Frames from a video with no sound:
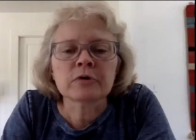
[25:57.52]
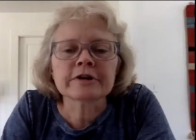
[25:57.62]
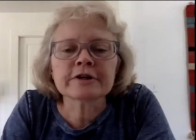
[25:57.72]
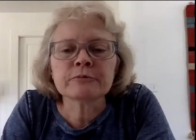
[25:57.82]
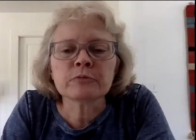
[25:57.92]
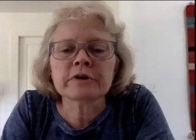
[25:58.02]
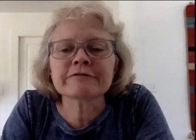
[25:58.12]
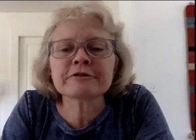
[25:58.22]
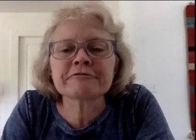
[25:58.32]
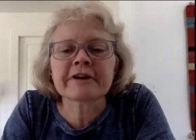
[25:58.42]
you, what have
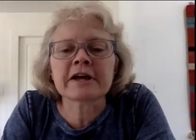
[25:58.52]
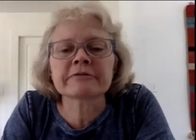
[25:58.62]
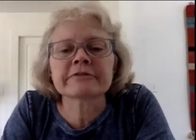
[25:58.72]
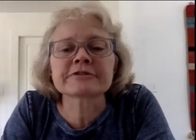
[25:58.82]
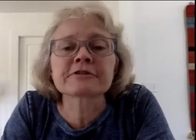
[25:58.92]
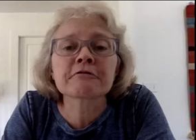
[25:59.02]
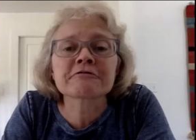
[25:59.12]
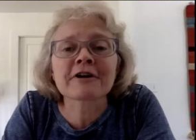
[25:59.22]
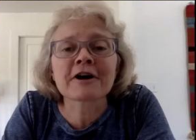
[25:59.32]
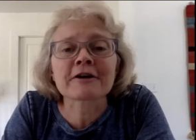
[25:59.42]
you found so
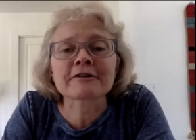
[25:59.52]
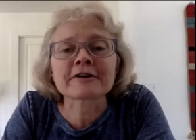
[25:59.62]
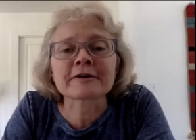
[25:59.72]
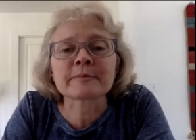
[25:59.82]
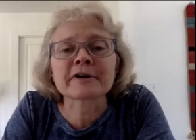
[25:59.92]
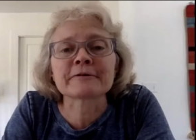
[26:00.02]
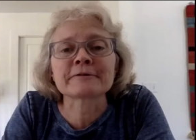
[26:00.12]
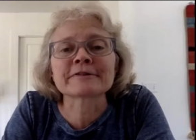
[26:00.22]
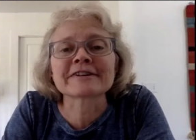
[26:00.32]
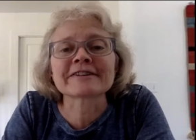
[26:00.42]
far about,
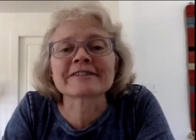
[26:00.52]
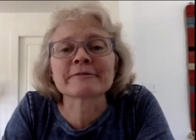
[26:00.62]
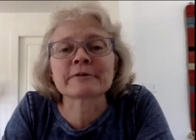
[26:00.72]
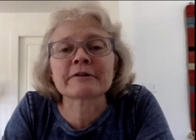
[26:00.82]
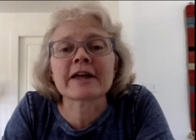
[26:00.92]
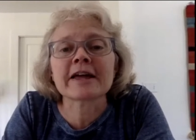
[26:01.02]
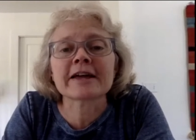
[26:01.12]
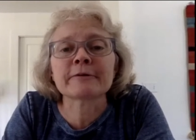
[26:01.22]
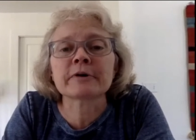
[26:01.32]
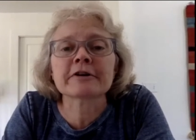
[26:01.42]
well,
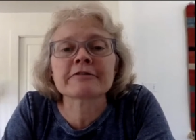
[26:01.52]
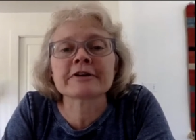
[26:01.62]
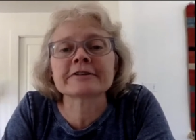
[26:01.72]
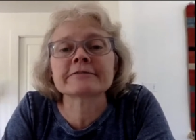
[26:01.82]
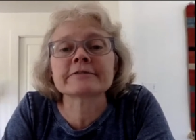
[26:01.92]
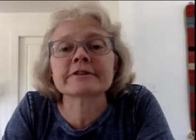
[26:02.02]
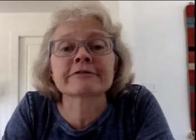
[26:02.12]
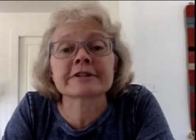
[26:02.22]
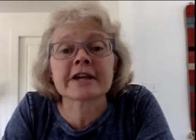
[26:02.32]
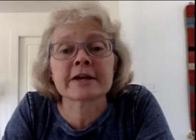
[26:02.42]
A, what are the
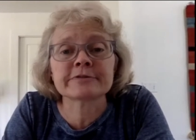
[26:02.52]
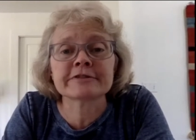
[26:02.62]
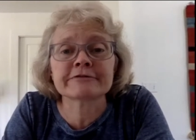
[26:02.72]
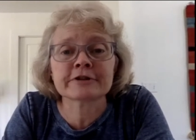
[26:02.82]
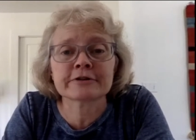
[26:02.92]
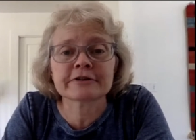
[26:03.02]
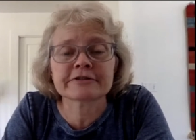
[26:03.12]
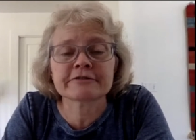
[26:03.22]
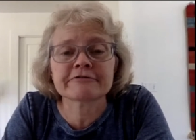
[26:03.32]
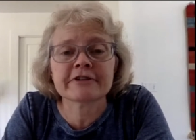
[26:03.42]
different types of turtles
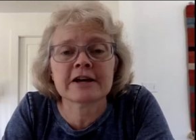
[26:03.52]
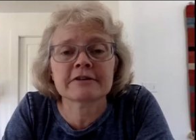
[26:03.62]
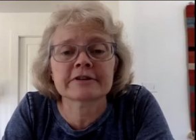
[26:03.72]
you found